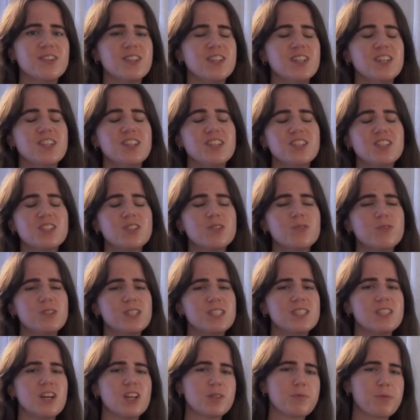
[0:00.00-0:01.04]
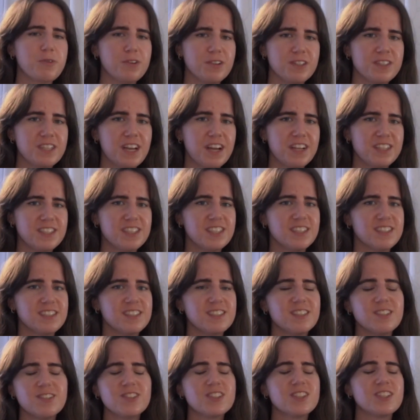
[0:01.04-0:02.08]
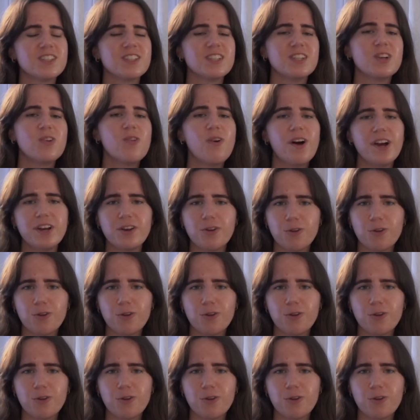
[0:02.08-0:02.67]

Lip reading: the initial research process is usually quite